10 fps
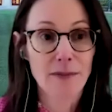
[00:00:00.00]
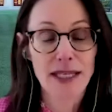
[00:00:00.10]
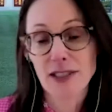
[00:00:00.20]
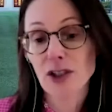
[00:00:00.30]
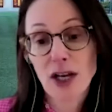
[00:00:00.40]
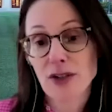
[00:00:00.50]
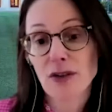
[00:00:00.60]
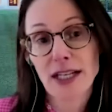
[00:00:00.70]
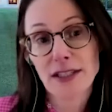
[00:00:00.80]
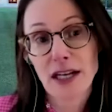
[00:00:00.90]
Is a lawsuit
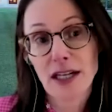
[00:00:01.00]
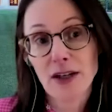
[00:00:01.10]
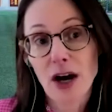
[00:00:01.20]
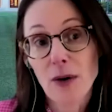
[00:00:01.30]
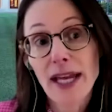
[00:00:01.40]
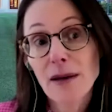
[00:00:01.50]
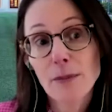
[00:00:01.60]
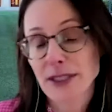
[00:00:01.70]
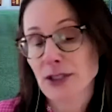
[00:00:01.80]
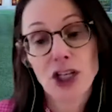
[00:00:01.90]
that's ongoing,
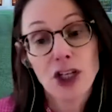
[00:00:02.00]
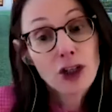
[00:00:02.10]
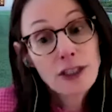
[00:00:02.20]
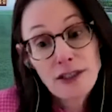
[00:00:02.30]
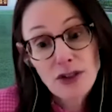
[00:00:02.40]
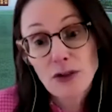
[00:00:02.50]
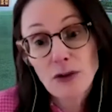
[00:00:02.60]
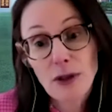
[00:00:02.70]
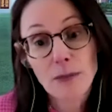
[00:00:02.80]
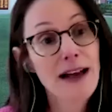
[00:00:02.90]
but she couldn't sue
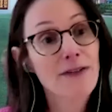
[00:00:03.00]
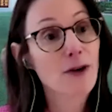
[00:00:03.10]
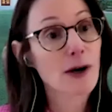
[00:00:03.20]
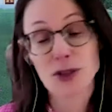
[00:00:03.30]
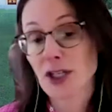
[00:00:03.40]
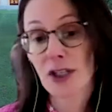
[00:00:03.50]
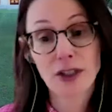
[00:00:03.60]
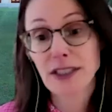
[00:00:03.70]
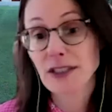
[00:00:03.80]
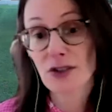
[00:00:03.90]
the platform. She
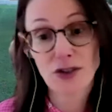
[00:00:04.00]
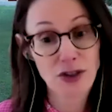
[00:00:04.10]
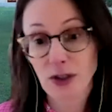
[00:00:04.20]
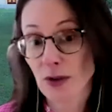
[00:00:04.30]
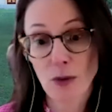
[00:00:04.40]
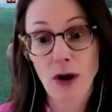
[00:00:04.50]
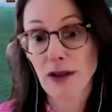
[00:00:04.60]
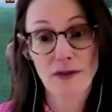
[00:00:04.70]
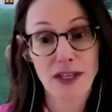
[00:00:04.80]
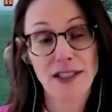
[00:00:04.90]
couldn't sue all
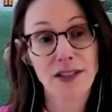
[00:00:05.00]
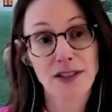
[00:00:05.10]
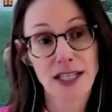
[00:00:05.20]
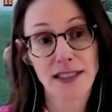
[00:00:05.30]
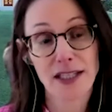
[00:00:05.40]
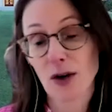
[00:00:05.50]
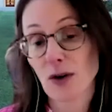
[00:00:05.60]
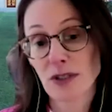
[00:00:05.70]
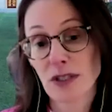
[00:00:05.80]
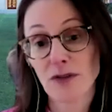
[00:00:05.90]
of the adult sites that
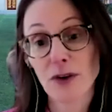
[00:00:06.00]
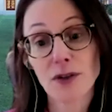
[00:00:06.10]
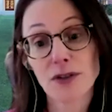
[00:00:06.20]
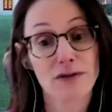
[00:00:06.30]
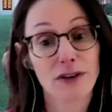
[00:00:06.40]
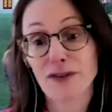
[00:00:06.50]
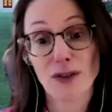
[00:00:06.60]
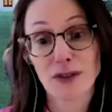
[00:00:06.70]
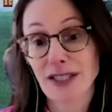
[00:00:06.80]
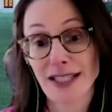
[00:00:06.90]
hosted the photos that
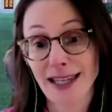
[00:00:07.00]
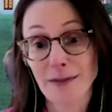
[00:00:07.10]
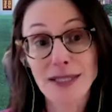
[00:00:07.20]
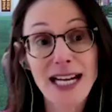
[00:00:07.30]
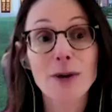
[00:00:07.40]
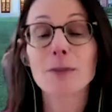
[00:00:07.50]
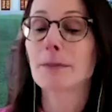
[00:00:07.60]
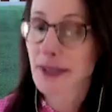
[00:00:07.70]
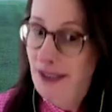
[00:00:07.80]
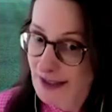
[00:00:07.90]
refused to take them down
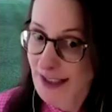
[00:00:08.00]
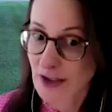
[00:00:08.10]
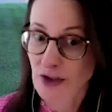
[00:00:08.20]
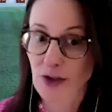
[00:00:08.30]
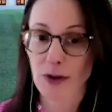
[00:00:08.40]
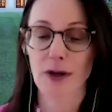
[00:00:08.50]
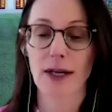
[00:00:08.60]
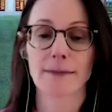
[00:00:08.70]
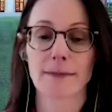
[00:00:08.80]
because of Section 230.